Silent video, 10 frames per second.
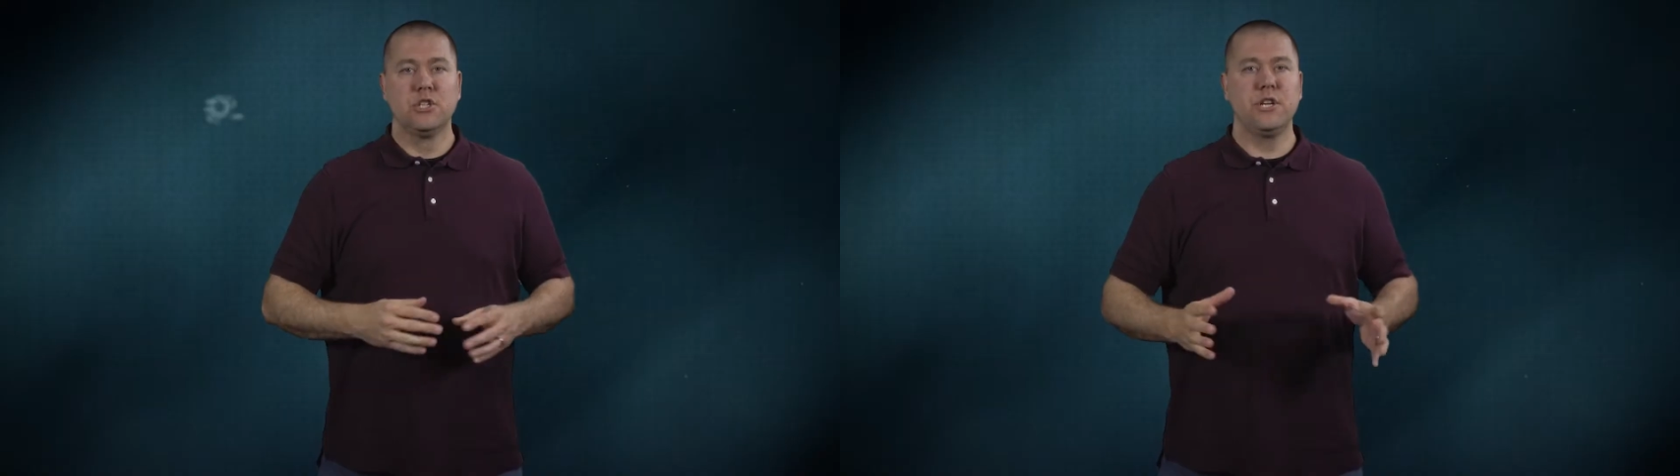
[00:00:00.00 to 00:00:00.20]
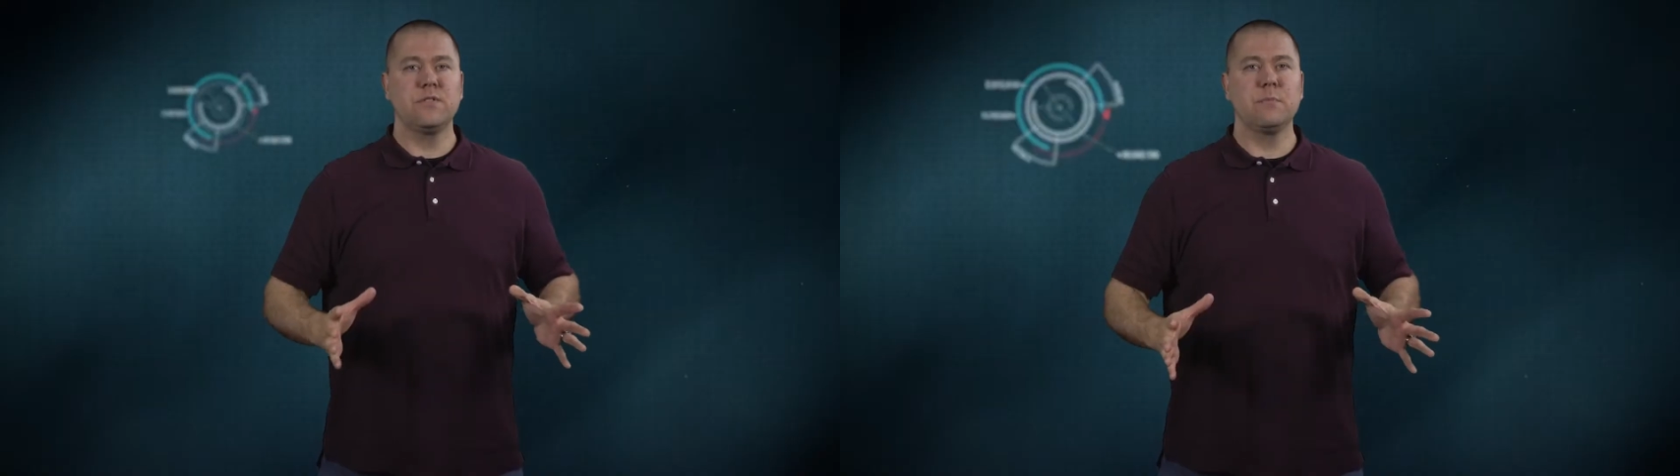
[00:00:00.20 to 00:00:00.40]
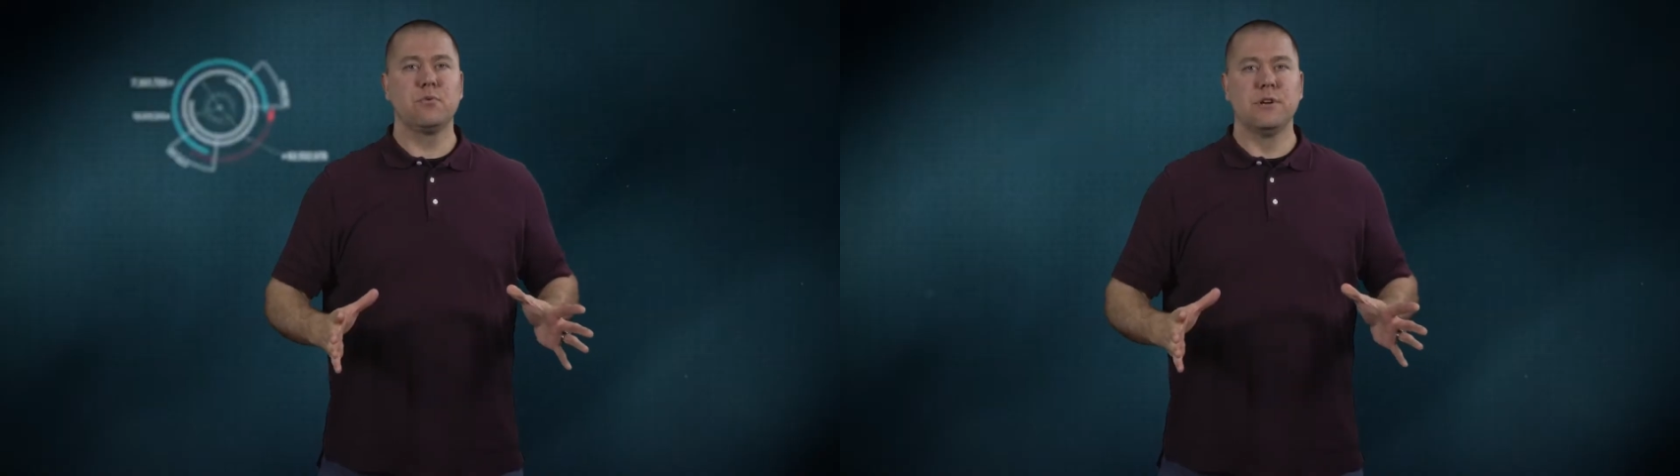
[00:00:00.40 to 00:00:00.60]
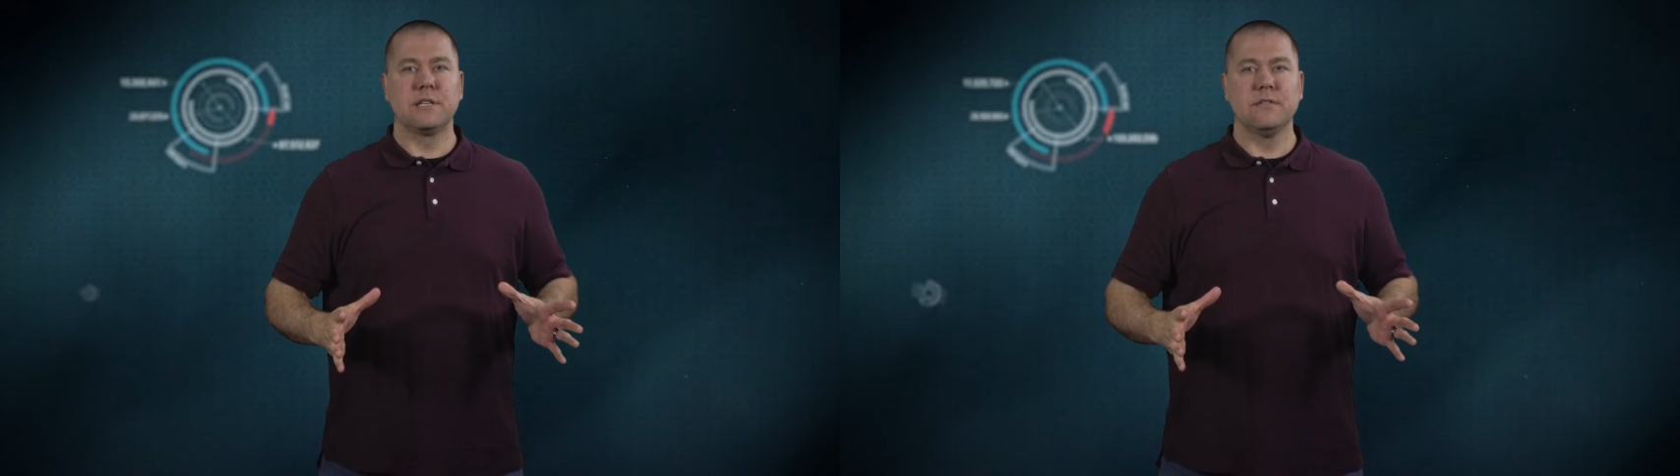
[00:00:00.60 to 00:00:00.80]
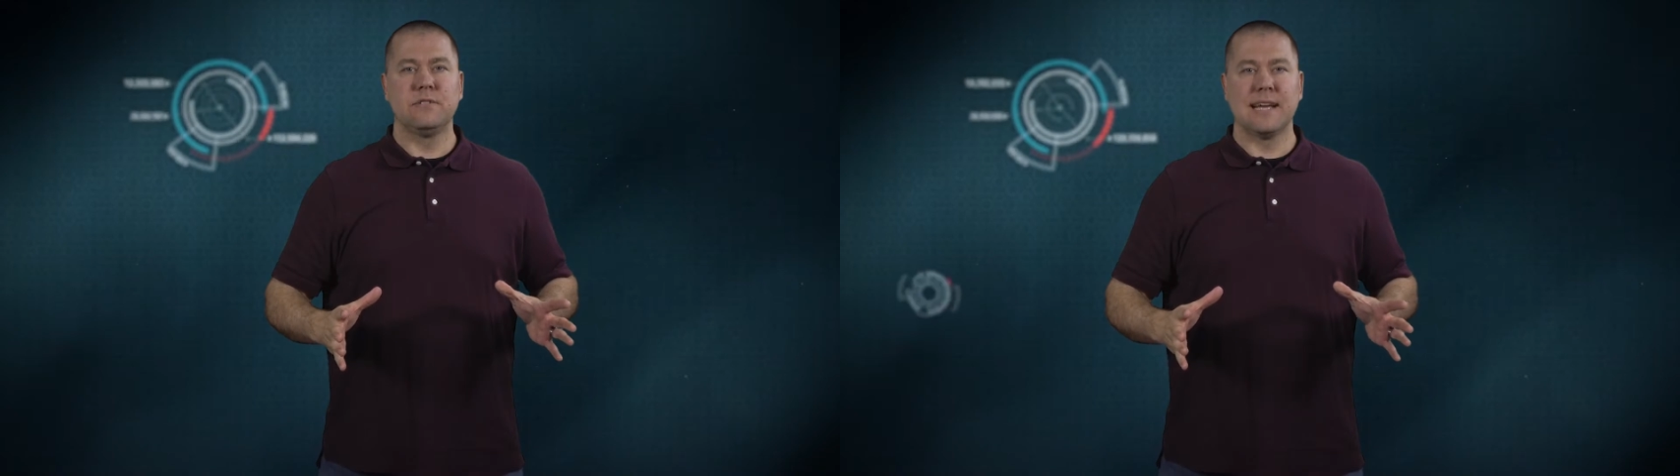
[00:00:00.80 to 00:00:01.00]
Shifts in
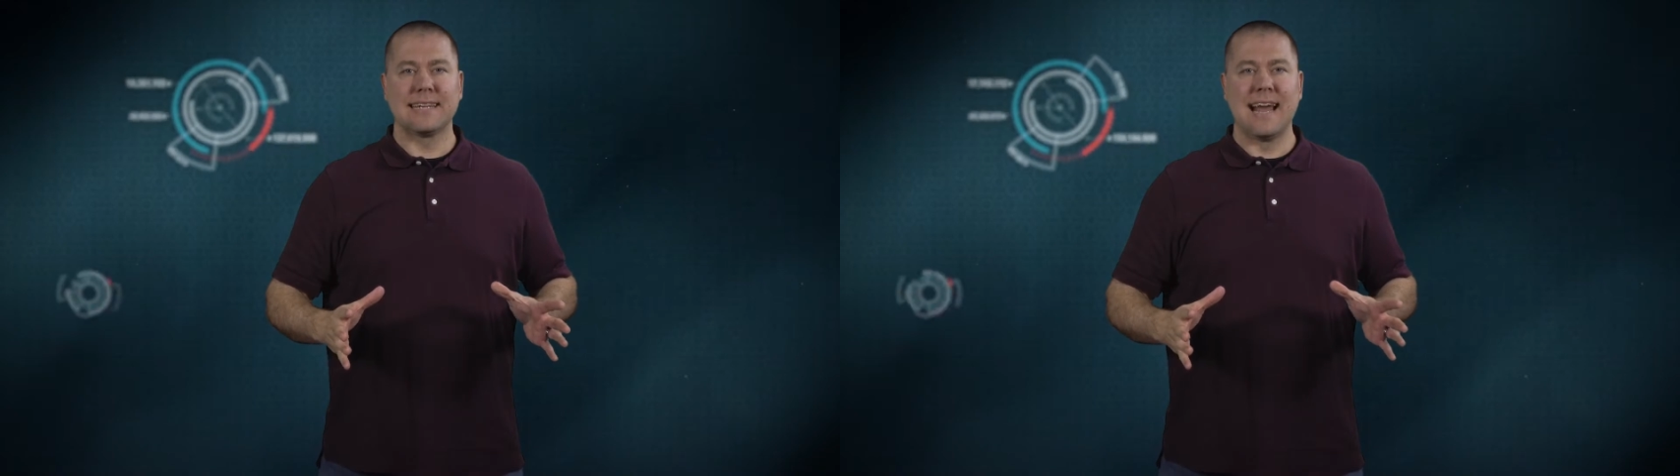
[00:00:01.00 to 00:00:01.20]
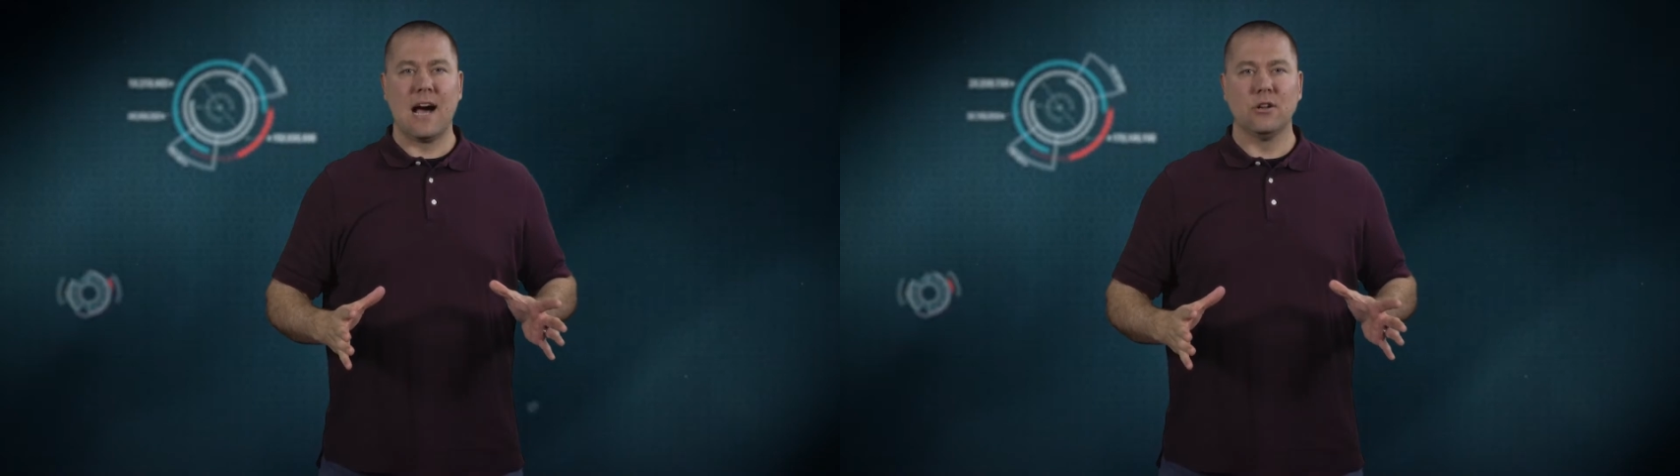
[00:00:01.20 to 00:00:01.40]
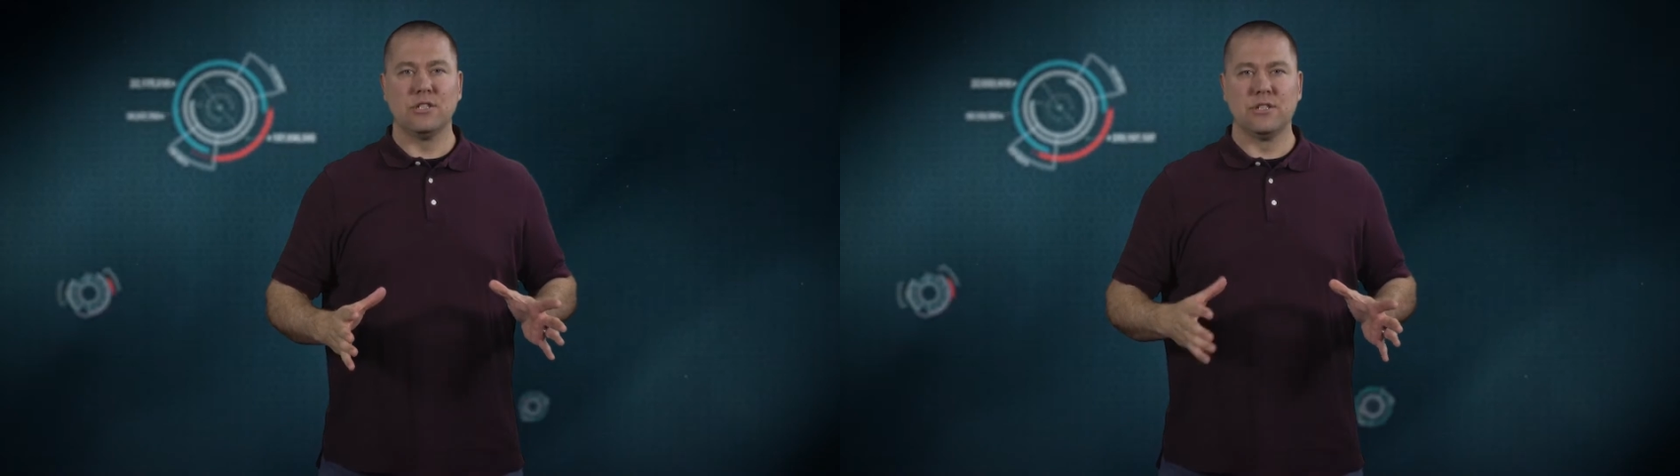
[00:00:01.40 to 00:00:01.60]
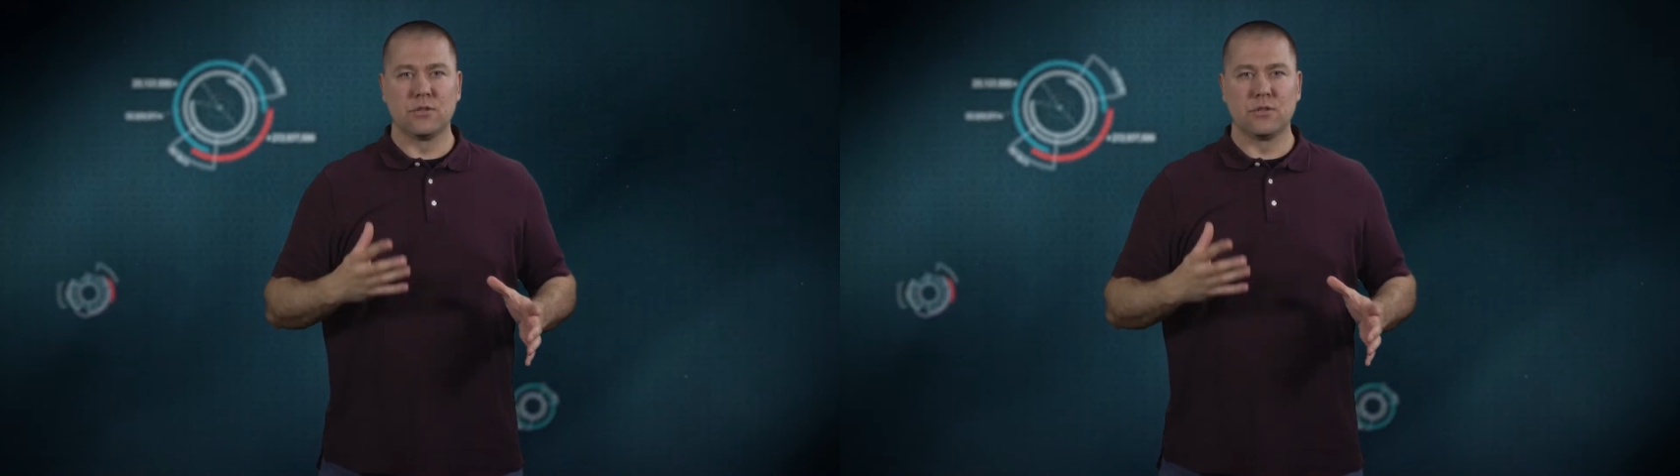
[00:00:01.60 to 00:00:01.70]
predictive technologies,